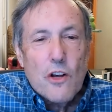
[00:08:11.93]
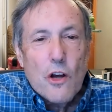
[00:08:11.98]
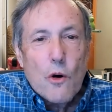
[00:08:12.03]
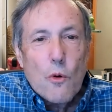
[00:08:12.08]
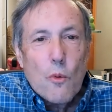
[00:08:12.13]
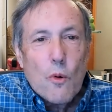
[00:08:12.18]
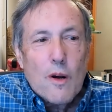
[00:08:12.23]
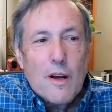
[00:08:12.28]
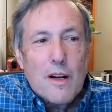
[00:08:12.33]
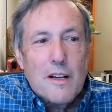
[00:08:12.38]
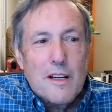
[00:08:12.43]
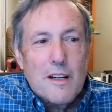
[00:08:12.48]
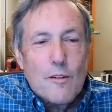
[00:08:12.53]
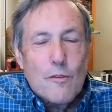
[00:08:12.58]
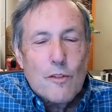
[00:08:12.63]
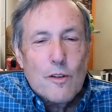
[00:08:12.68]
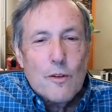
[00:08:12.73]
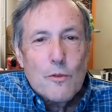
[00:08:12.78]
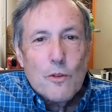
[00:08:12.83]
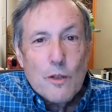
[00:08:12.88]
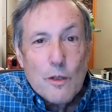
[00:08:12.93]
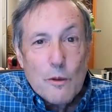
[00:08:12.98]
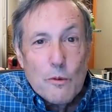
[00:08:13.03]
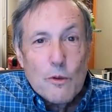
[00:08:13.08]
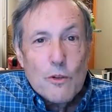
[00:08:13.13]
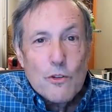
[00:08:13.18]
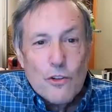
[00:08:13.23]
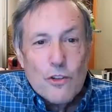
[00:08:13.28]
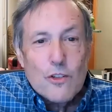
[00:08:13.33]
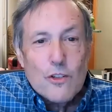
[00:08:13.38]
No one even, it
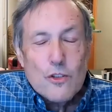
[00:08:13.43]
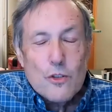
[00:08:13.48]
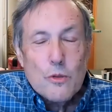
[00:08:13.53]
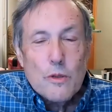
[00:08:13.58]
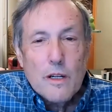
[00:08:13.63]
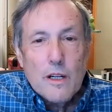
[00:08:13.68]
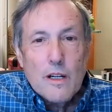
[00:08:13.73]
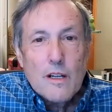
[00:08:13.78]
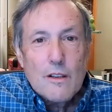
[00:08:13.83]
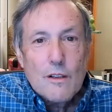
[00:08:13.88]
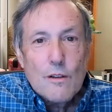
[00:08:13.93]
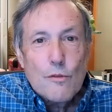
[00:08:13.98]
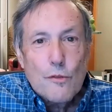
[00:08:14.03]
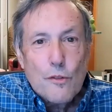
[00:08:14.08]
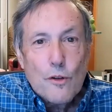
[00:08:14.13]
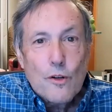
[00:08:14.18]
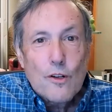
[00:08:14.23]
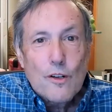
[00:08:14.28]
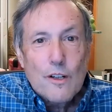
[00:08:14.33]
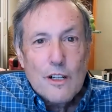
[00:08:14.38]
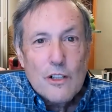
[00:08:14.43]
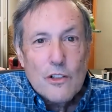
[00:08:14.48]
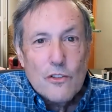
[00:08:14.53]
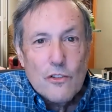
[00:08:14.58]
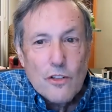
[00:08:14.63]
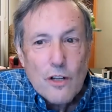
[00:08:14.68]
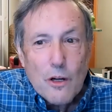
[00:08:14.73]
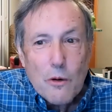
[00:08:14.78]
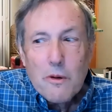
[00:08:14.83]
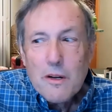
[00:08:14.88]
was the tree in the
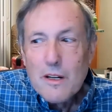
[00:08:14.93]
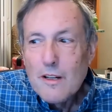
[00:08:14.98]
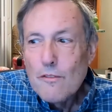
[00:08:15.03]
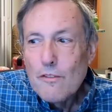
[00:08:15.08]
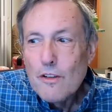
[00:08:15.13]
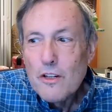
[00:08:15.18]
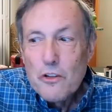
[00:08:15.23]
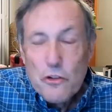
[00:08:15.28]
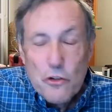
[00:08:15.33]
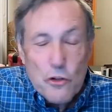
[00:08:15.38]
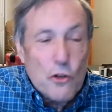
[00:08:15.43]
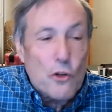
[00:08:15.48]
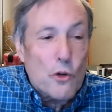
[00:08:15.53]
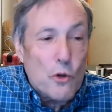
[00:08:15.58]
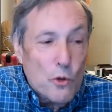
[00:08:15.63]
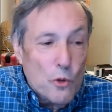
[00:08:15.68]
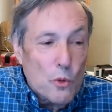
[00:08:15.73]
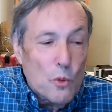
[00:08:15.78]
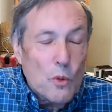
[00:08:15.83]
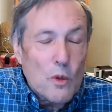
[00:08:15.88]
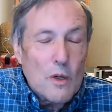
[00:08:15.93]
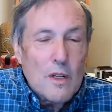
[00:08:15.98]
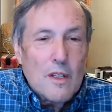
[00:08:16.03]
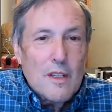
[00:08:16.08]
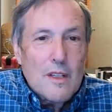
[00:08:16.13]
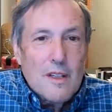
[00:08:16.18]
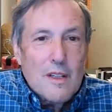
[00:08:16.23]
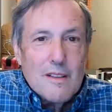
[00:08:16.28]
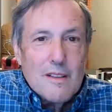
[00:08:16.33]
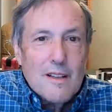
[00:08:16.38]
forest. No one even knew
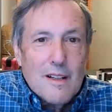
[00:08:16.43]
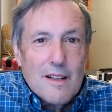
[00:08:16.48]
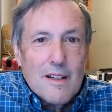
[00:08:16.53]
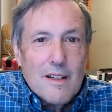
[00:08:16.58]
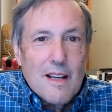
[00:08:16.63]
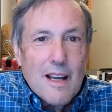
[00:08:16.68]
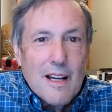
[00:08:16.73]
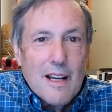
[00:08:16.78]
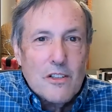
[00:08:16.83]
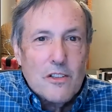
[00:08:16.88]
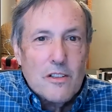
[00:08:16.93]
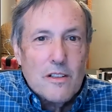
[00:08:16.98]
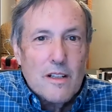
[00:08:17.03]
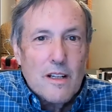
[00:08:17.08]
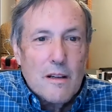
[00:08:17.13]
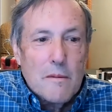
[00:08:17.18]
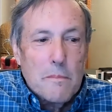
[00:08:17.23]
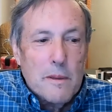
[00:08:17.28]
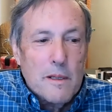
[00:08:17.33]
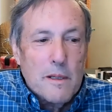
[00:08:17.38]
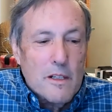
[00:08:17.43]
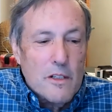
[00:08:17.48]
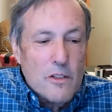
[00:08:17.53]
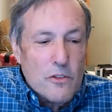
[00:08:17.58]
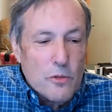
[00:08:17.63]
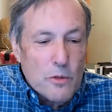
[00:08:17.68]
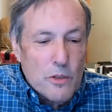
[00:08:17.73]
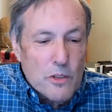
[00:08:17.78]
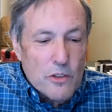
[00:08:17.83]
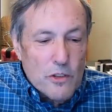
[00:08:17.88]
that it actually had been
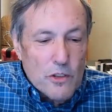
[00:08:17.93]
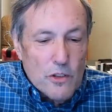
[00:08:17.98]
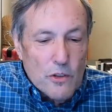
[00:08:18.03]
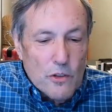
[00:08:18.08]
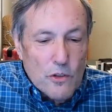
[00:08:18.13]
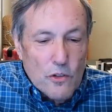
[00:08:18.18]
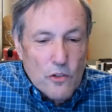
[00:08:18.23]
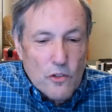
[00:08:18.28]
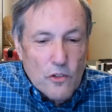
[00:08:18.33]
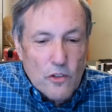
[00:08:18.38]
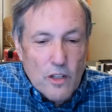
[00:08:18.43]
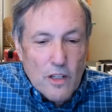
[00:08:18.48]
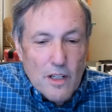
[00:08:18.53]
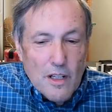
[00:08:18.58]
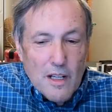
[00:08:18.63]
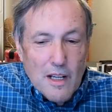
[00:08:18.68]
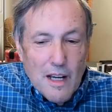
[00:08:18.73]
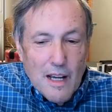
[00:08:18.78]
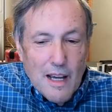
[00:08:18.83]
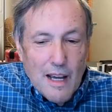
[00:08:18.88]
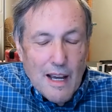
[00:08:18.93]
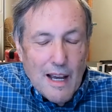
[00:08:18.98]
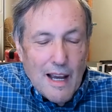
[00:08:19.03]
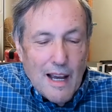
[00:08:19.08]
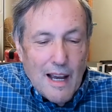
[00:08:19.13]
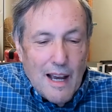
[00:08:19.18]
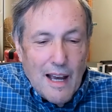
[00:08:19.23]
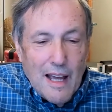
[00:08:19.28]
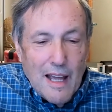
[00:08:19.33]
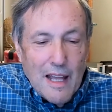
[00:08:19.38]
introduced
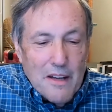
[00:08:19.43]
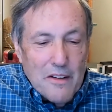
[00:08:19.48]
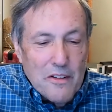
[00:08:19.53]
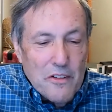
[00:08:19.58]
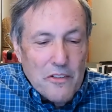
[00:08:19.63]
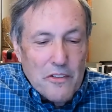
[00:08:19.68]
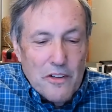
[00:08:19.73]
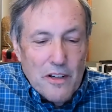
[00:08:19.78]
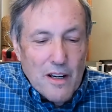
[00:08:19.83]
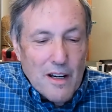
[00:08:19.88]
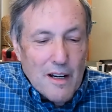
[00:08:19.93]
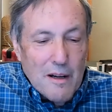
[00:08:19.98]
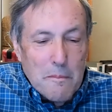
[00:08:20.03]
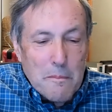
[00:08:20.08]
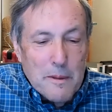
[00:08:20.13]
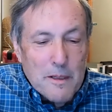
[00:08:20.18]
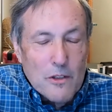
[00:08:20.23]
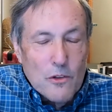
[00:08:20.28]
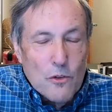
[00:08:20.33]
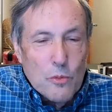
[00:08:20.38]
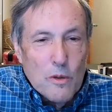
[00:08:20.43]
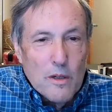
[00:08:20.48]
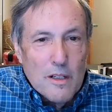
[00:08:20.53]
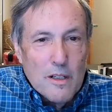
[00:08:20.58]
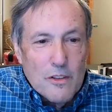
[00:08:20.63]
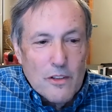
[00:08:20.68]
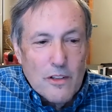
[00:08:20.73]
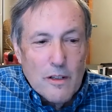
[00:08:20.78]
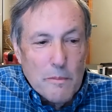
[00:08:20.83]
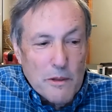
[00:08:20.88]
and uh, but it's one
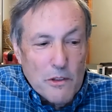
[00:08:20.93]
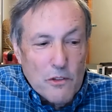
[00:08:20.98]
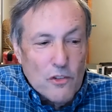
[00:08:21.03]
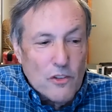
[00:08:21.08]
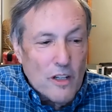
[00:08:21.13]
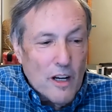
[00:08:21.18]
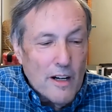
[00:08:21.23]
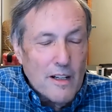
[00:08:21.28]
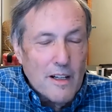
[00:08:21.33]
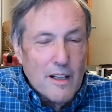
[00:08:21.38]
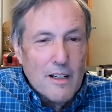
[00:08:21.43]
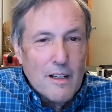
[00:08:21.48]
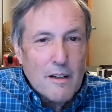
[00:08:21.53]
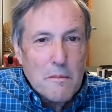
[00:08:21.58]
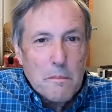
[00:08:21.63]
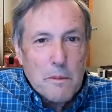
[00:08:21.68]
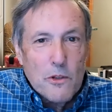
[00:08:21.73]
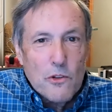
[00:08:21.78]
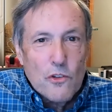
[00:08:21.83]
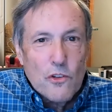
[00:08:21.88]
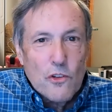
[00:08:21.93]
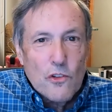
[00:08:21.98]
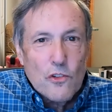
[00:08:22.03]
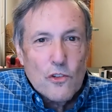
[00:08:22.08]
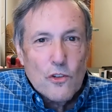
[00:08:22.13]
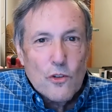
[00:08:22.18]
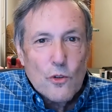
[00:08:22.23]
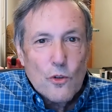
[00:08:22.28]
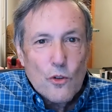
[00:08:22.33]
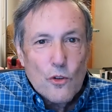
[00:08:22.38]
it's going to be studied in
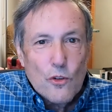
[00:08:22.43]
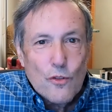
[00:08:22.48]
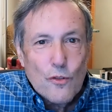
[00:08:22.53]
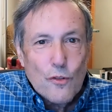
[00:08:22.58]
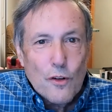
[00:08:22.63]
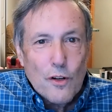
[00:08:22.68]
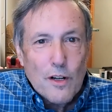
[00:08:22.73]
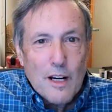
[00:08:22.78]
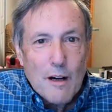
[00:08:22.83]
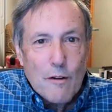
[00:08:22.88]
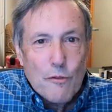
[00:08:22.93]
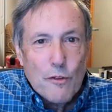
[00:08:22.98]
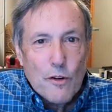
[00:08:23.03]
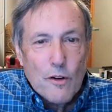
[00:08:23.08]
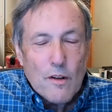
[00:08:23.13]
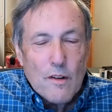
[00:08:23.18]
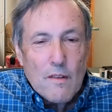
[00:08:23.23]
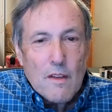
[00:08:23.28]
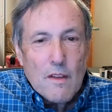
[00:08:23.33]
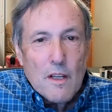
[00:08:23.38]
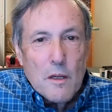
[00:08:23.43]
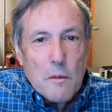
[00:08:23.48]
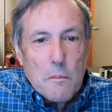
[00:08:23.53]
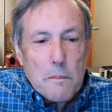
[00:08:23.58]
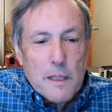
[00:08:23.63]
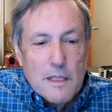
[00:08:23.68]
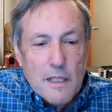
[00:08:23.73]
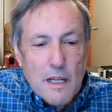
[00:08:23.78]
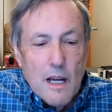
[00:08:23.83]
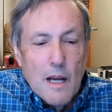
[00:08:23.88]
business schools forever
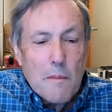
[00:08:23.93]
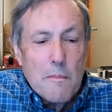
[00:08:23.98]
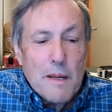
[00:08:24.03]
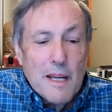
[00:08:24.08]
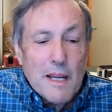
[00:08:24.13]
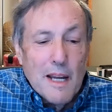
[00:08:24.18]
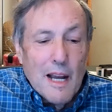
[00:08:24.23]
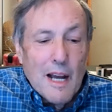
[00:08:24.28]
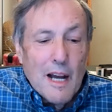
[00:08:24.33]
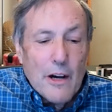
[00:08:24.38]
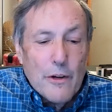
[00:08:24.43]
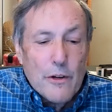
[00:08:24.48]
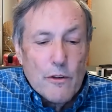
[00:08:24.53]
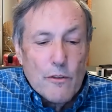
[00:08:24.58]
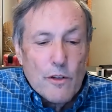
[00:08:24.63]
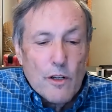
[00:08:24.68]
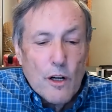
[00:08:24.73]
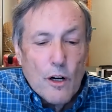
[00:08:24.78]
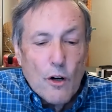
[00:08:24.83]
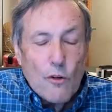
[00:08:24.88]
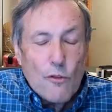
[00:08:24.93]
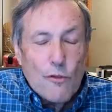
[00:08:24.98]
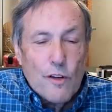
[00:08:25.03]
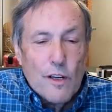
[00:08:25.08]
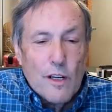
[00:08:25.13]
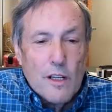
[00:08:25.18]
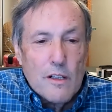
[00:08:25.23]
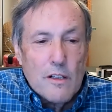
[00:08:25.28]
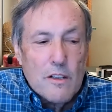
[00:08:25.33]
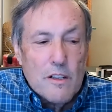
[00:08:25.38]
but coming out of
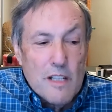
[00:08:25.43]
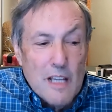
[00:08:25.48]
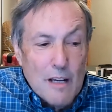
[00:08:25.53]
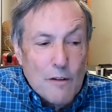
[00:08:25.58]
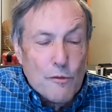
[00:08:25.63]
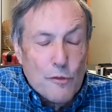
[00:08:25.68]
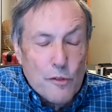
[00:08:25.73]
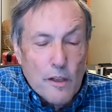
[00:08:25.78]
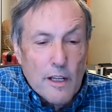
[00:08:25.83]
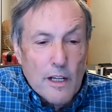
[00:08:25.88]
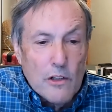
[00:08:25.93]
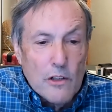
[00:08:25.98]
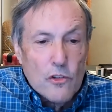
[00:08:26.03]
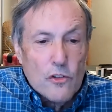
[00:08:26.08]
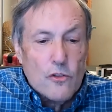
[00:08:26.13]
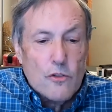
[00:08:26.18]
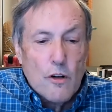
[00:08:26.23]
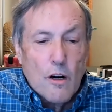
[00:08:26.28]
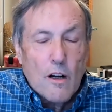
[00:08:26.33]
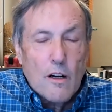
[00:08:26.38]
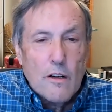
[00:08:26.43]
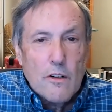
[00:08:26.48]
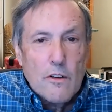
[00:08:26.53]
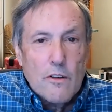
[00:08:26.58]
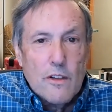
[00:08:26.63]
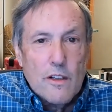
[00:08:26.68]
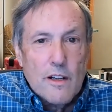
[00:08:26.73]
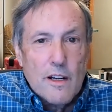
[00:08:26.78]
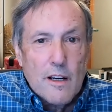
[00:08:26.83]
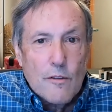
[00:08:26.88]
COVID, Netflix
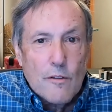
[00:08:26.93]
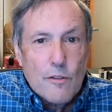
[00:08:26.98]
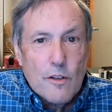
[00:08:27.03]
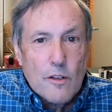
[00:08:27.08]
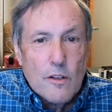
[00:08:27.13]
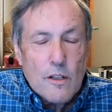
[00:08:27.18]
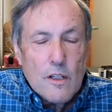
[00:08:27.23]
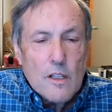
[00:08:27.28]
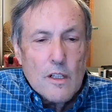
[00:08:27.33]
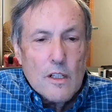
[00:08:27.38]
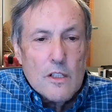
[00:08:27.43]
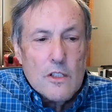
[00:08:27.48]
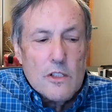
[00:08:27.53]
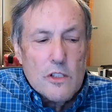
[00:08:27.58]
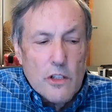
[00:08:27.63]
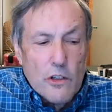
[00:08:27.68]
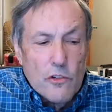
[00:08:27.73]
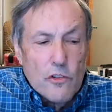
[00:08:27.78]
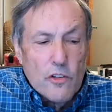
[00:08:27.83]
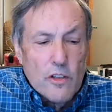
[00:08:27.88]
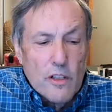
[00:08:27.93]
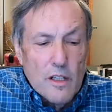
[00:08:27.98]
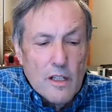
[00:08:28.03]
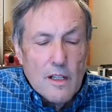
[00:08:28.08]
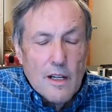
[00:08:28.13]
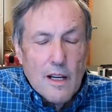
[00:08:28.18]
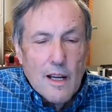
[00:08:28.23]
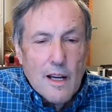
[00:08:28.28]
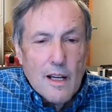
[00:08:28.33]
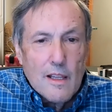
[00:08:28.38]
stronger than ever,
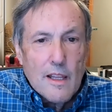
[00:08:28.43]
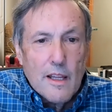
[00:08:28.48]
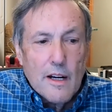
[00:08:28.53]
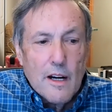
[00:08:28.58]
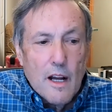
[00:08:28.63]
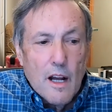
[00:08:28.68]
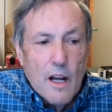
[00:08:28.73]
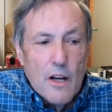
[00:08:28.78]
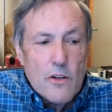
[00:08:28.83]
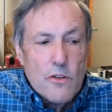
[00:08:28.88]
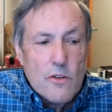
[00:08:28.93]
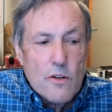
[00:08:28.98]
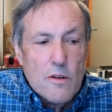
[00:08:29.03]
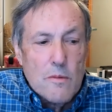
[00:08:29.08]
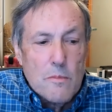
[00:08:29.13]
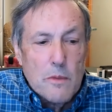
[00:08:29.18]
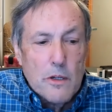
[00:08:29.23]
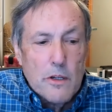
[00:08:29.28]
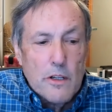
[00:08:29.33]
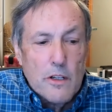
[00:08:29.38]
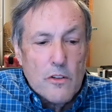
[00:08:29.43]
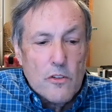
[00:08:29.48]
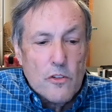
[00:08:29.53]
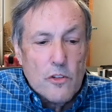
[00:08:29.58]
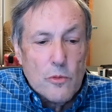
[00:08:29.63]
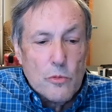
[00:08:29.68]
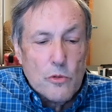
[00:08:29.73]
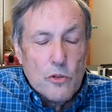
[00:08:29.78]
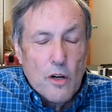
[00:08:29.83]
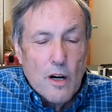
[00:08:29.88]
Disney now at 100 million
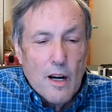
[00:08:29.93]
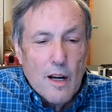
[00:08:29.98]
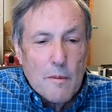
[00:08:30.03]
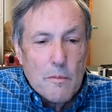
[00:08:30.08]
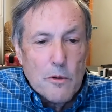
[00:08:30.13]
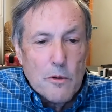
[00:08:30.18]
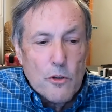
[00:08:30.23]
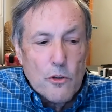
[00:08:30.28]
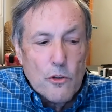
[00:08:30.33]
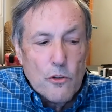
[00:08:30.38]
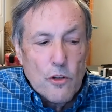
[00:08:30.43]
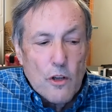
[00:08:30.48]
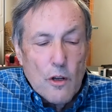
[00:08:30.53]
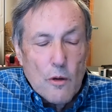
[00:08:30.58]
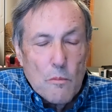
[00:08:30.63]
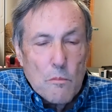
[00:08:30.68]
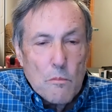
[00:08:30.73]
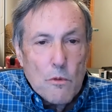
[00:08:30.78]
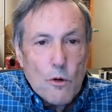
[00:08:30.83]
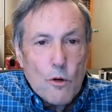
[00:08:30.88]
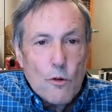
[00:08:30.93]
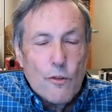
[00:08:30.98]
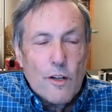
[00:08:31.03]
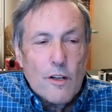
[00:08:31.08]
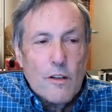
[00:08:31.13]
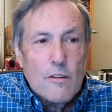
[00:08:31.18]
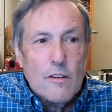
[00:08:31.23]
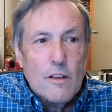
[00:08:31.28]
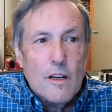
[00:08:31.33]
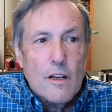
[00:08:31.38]
subscribers,
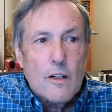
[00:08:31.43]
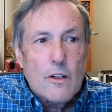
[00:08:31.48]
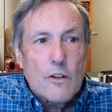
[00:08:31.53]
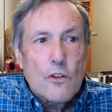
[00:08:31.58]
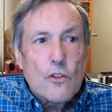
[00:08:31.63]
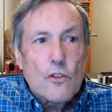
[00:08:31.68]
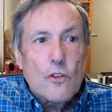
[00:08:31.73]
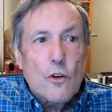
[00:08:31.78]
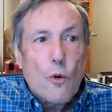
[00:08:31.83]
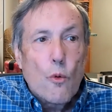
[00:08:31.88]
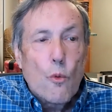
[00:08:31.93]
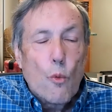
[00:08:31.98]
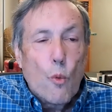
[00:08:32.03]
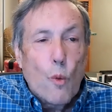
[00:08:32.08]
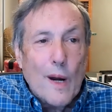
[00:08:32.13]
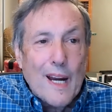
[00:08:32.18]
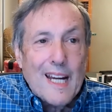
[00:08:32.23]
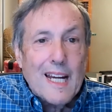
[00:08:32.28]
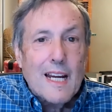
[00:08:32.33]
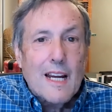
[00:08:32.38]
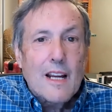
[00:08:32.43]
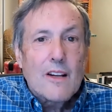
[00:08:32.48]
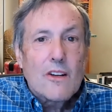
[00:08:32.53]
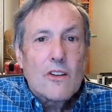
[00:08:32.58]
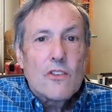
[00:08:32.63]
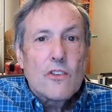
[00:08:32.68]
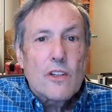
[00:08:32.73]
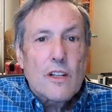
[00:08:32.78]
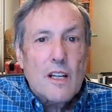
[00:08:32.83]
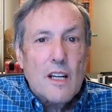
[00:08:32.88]
movie theaters
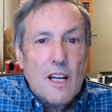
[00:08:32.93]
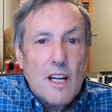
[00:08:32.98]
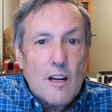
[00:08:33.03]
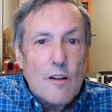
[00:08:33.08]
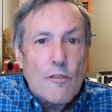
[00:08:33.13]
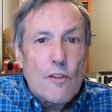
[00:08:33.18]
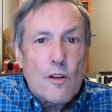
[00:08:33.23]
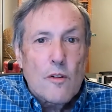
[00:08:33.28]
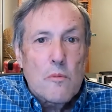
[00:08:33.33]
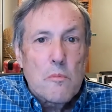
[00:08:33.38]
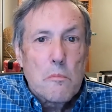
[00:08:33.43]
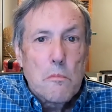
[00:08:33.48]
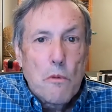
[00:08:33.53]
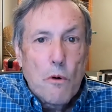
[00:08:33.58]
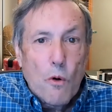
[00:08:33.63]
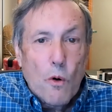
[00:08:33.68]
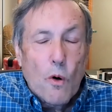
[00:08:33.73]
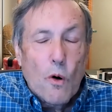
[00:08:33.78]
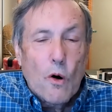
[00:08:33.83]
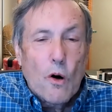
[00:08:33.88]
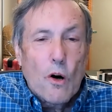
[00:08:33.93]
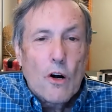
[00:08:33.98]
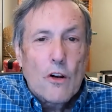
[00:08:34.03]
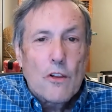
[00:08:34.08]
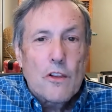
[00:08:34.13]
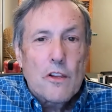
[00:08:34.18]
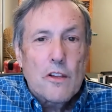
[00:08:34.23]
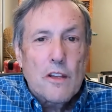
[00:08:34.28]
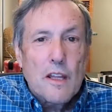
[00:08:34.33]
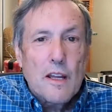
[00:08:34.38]
weakened even
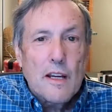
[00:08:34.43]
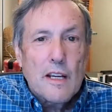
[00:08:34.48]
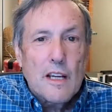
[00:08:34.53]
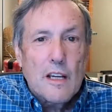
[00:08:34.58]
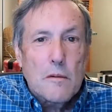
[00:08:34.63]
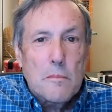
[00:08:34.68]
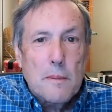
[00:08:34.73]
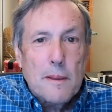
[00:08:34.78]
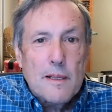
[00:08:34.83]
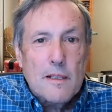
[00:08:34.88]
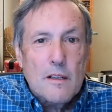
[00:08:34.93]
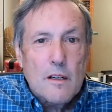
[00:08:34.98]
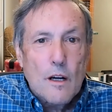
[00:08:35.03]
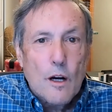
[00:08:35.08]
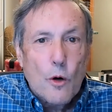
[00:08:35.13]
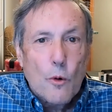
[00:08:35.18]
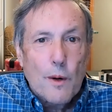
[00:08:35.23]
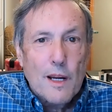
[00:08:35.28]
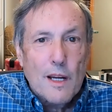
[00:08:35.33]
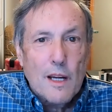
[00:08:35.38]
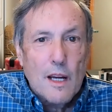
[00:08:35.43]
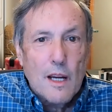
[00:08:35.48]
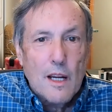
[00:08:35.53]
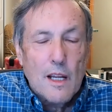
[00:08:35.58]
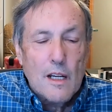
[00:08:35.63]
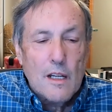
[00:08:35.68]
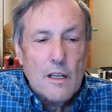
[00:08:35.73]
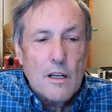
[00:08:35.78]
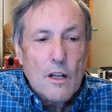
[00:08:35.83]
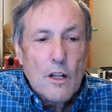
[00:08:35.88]
more than they had been going
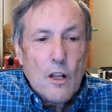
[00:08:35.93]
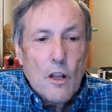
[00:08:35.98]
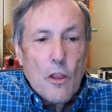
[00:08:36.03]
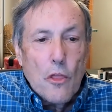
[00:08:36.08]
in.